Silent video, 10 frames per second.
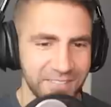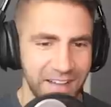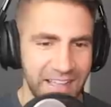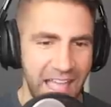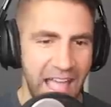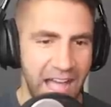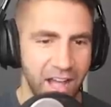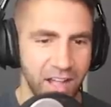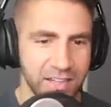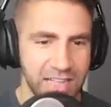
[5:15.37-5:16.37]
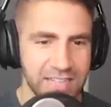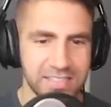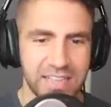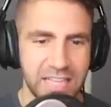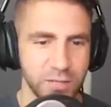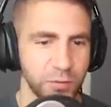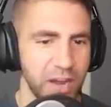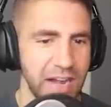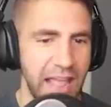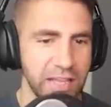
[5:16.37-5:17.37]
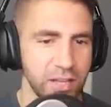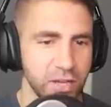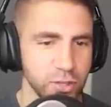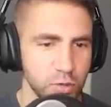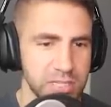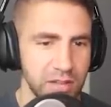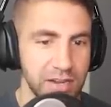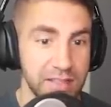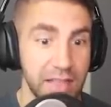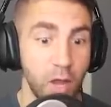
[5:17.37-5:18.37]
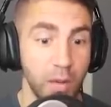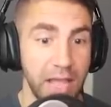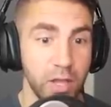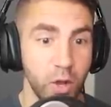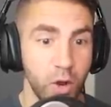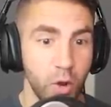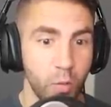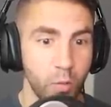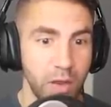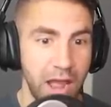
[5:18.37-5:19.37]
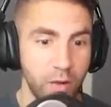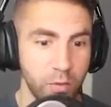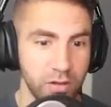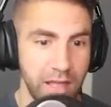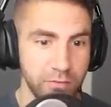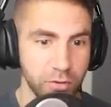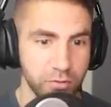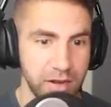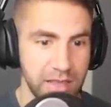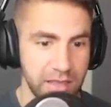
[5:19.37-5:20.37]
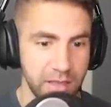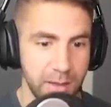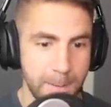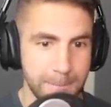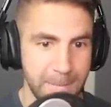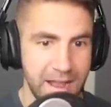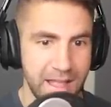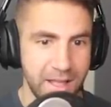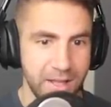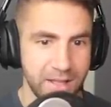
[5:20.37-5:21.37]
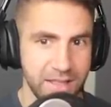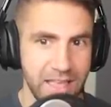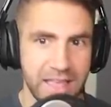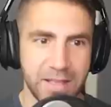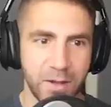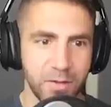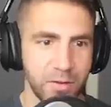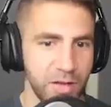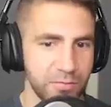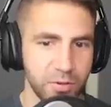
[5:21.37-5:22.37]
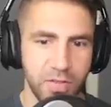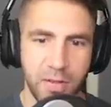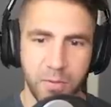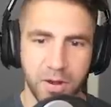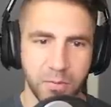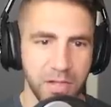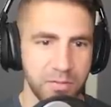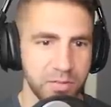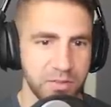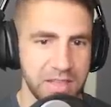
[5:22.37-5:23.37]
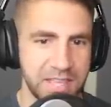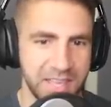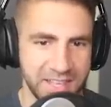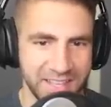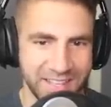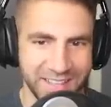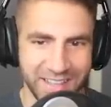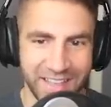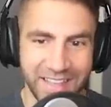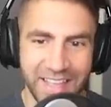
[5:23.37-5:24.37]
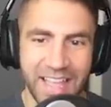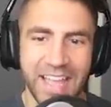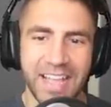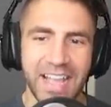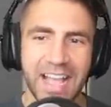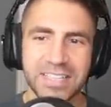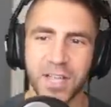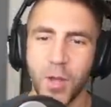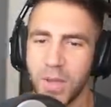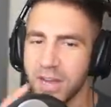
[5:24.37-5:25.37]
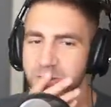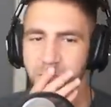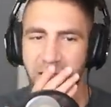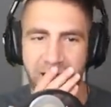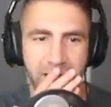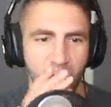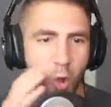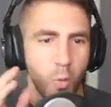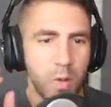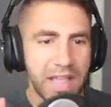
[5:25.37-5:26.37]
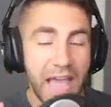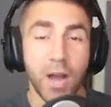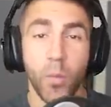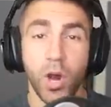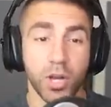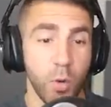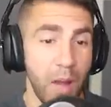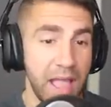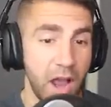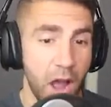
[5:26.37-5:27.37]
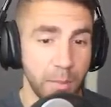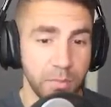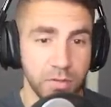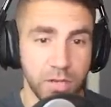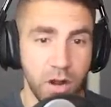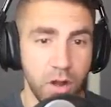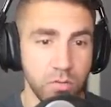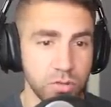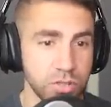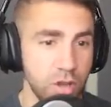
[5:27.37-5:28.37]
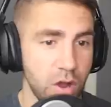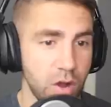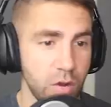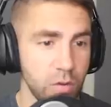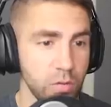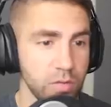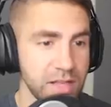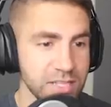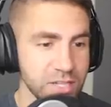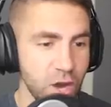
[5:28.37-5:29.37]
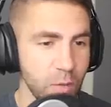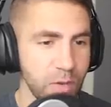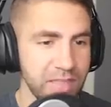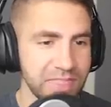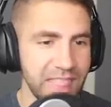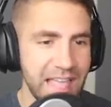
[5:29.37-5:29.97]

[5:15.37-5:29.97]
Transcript: But yeah, that's the lesson for today. Don't steal anything. Okay, now we're level 3. Okay, after all that work, we're level 3. Okay, guys, here's the plan. We gotta work our way up, you know, so let's start with